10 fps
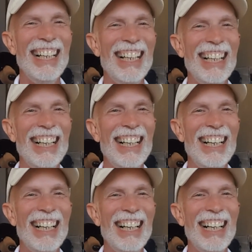
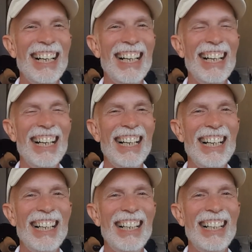
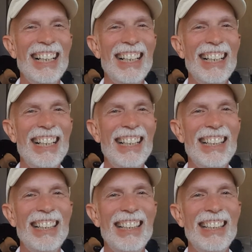
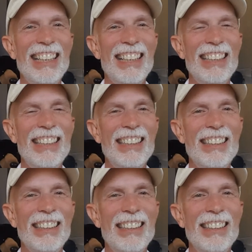
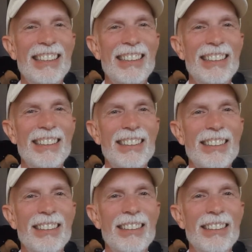[no speech]